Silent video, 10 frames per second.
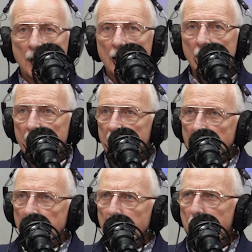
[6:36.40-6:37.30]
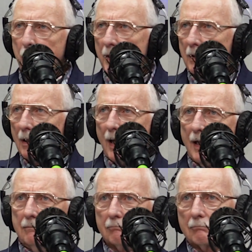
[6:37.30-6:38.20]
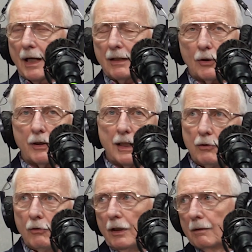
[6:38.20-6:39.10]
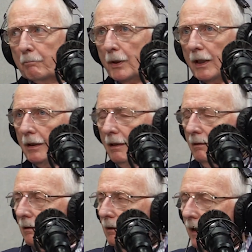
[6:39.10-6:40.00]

Uh, but I, I thought I knew you, but I didn't.